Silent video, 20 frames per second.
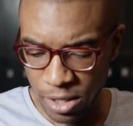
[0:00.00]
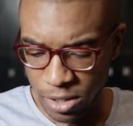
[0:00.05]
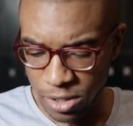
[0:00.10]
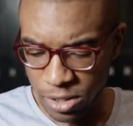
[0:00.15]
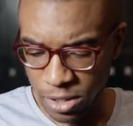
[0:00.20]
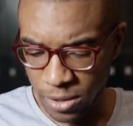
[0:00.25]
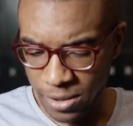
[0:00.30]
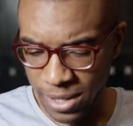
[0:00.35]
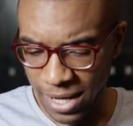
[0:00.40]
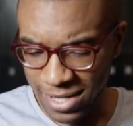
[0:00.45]

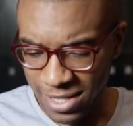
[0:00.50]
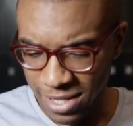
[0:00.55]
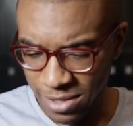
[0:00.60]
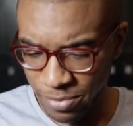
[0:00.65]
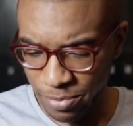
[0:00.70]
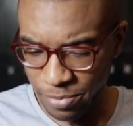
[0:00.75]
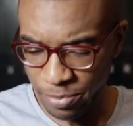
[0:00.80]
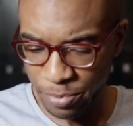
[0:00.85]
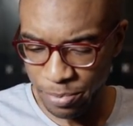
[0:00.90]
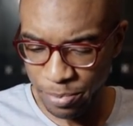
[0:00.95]
So that's
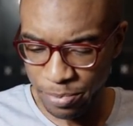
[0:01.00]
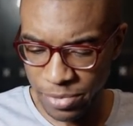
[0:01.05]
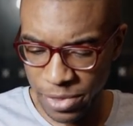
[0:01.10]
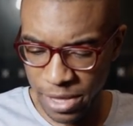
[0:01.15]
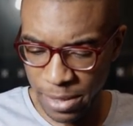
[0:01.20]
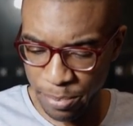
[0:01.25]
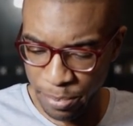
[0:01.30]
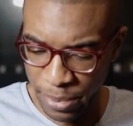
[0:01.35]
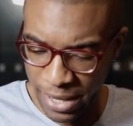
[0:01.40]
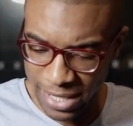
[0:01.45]

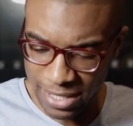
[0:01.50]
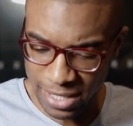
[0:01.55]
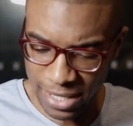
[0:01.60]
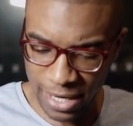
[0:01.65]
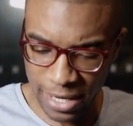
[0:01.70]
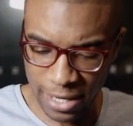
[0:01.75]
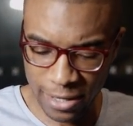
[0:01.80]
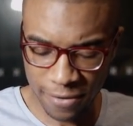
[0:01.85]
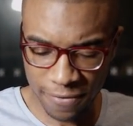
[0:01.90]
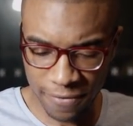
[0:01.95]
the
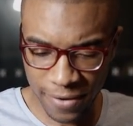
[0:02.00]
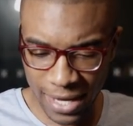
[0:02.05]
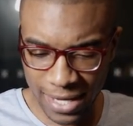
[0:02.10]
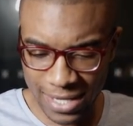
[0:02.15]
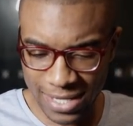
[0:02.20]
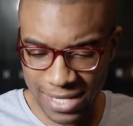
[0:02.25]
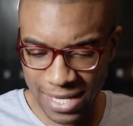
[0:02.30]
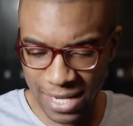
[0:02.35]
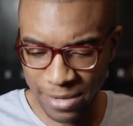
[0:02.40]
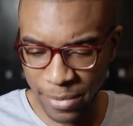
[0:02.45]
basic
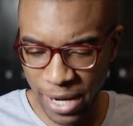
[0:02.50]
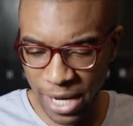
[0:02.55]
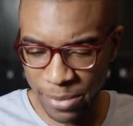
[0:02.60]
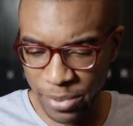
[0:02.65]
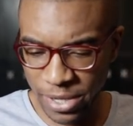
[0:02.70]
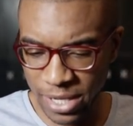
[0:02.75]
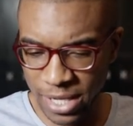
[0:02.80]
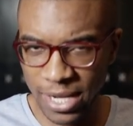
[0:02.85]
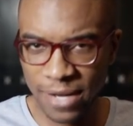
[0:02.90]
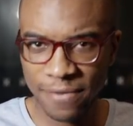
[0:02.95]
interface. In my
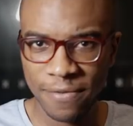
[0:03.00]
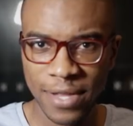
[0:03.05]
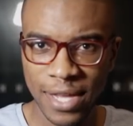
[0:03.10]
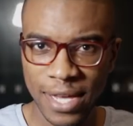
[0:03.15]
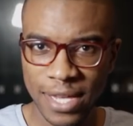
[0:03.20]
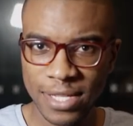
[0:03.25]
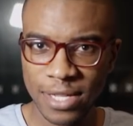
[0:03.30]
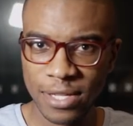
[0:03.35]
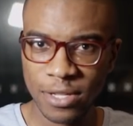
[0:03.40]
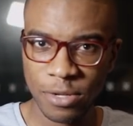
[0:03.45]
opinion, I feel
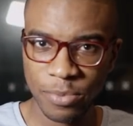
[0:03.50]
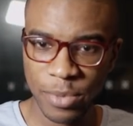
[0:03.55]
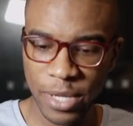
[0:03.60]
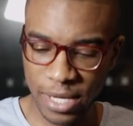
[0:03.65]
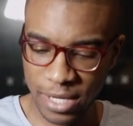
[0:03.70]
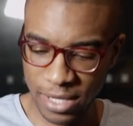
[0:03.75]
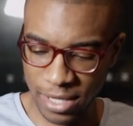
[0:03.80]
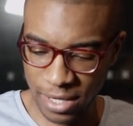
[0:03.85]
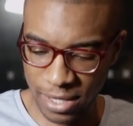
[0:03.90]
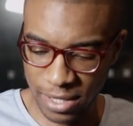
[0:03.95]
like it's a little
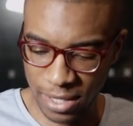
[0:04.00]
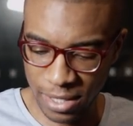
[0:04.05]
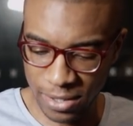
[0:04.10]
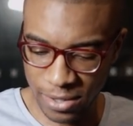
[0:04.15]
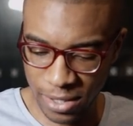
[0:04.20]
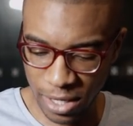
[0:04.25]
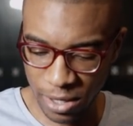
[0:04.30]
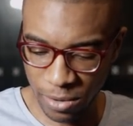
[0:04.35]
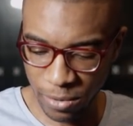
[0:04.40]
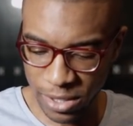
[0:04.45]
bit
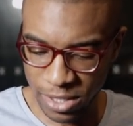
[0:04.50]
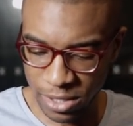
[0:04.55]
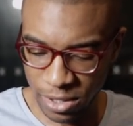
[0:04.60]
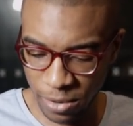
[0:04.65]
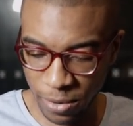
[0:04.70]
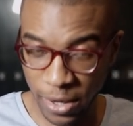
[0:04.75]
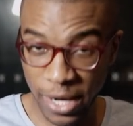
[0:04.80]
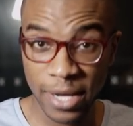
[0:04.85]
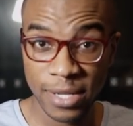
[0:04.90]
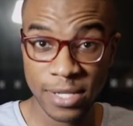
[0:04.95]
clunky. It wasn't
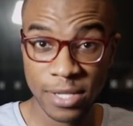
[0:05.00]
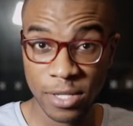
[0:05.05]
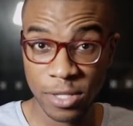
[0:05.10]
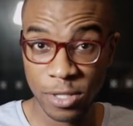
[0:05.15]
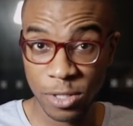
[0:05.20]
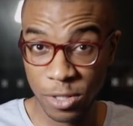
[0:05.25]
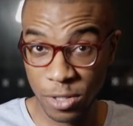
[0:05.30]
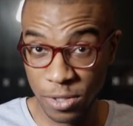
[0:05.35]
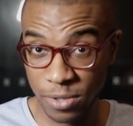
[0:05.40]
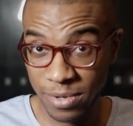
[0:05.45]
quite as in
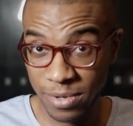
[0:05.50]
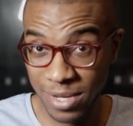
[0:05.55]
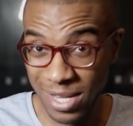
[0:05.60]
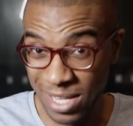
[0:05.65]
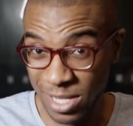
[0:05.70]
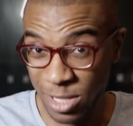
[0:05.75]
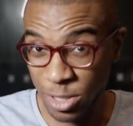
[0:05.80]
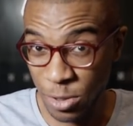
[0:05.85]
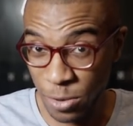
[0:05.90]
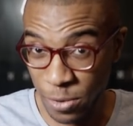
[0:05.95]

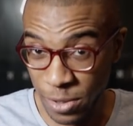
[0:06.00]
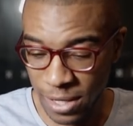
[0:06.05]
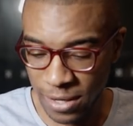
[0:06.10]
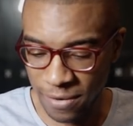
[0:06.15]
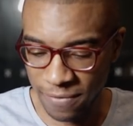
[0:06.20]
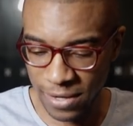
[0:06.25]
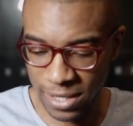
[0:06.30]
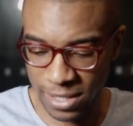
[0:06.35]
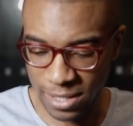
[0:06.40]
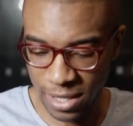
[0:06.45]

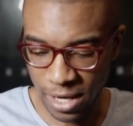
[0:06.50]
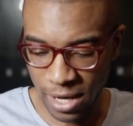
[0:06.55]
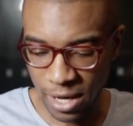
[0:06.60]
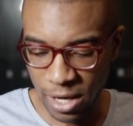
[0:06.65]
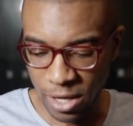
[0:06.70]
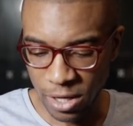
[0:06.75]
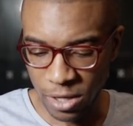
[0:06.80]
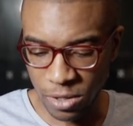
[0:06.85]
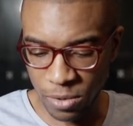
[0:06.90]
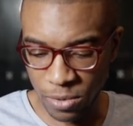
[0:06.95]
intuitive as
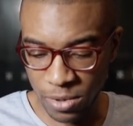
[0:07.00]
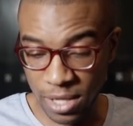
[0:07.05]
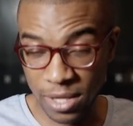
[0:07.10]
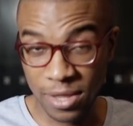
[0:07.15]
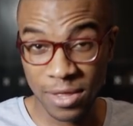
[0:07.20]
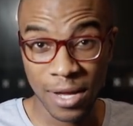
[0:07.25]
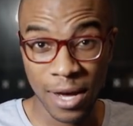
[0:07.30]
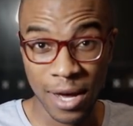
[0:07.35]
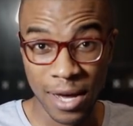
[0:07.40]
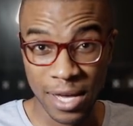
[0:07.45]
you would
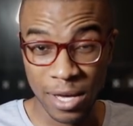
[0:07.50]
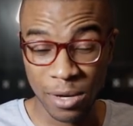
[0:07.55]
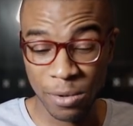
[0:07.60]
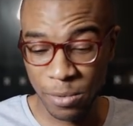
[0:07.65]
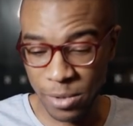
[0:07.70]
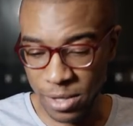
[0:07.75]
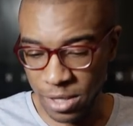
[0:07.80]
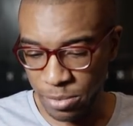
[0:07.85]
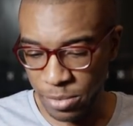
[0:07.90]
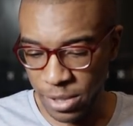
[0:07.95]
have thought it
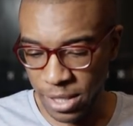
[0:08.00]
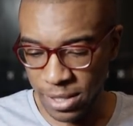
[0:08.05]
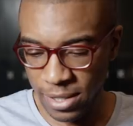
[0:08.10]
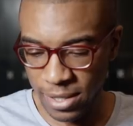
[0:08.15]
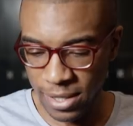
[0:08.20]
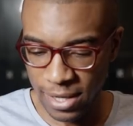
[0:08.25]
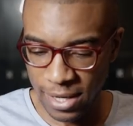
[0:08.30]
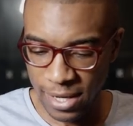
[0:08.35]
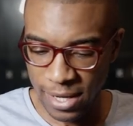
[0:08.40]
would have been.